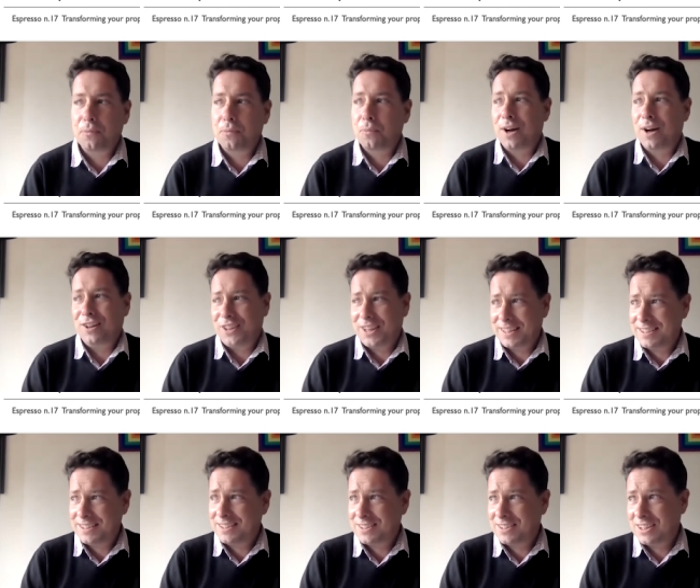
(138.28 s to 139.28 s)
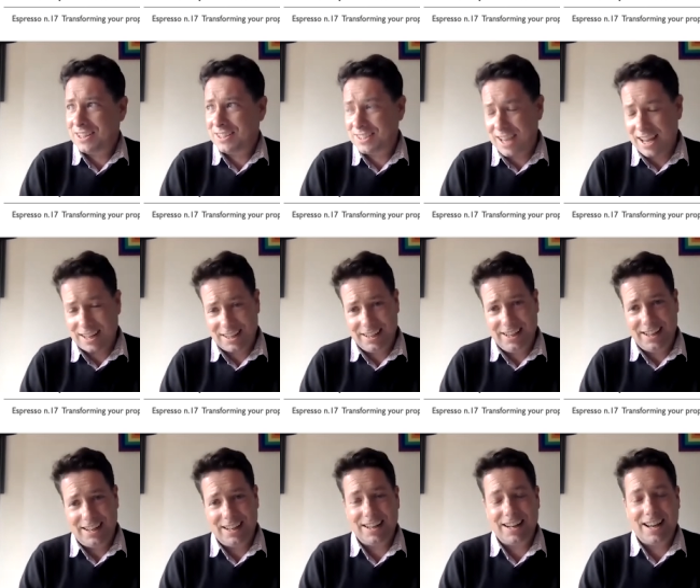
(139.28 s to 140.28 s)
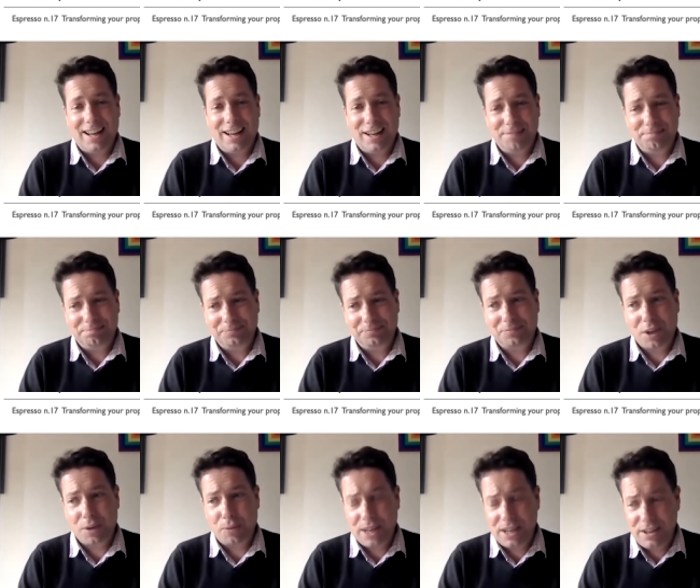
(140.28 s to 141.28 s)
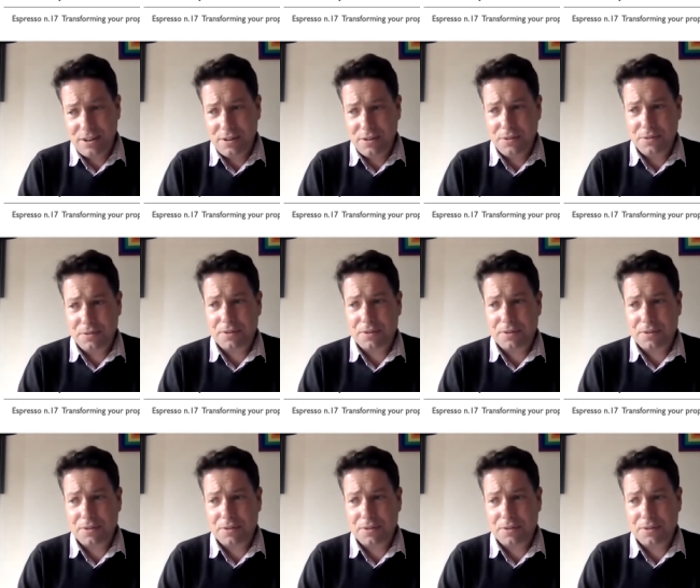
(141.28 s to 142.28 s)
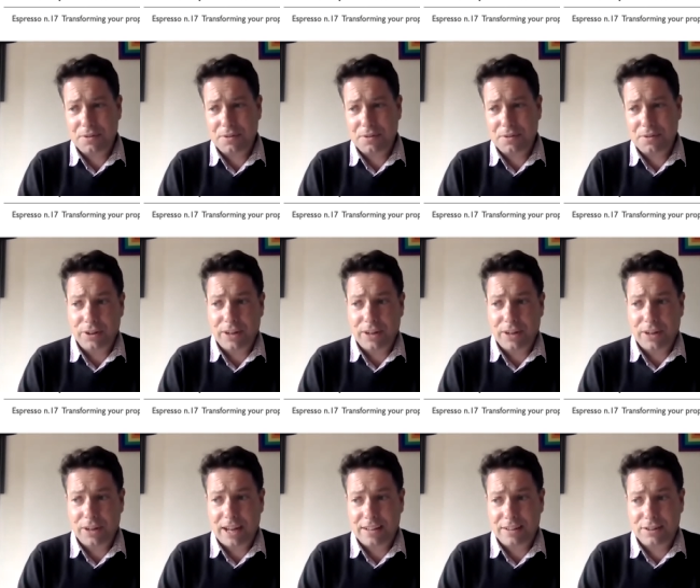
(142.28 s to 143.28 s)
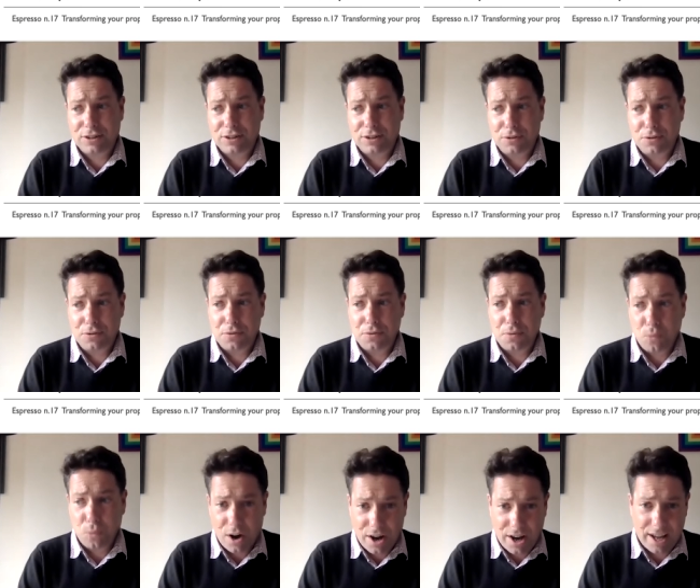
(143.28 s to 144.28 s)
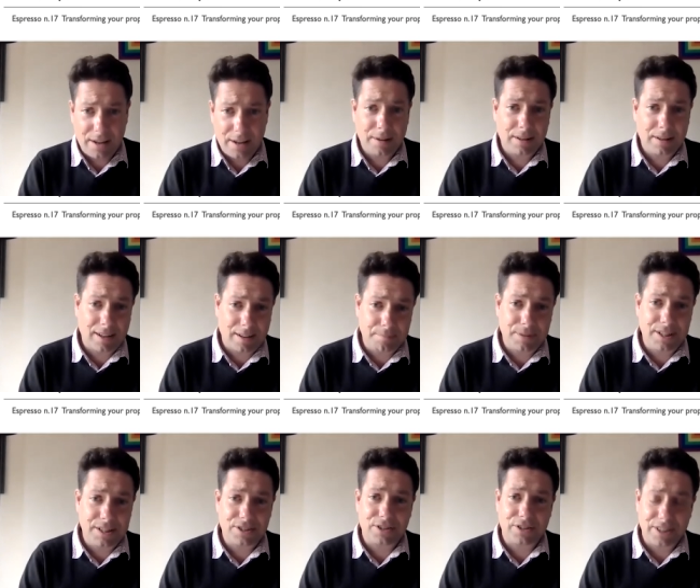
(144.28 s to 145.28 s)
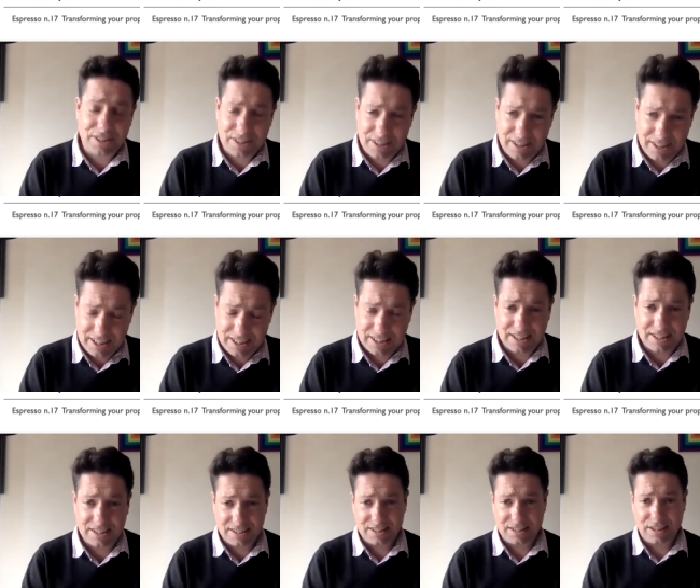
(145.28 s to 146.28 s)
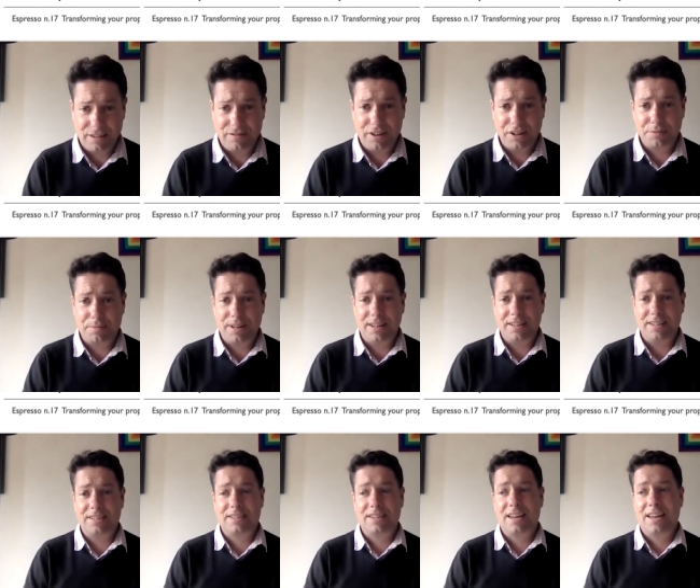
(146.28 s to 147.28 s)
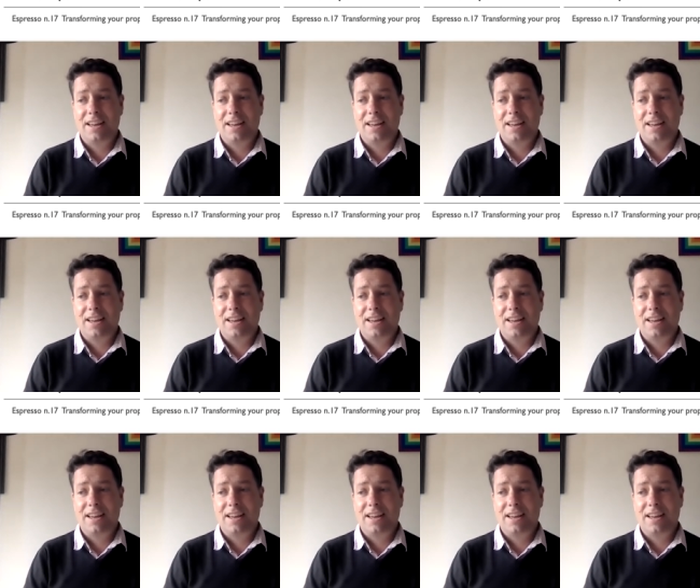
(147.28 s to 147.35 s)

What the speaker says: Well, that's exactly it. When you boil down to why companies are in existence in the first place,